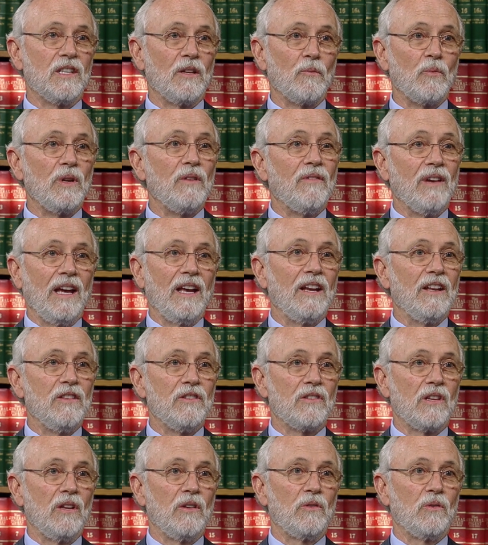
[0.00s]
that we've had
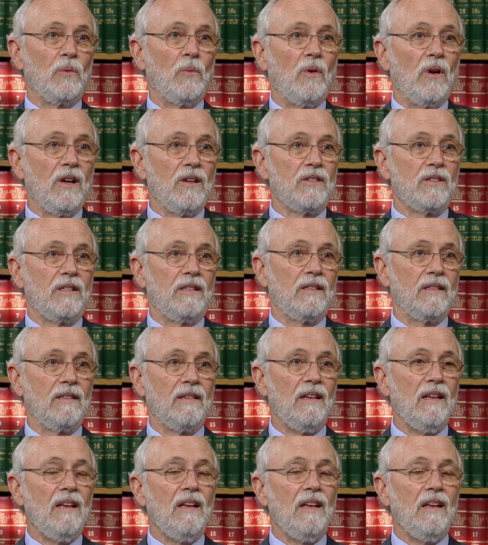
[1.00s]
in Central Washington.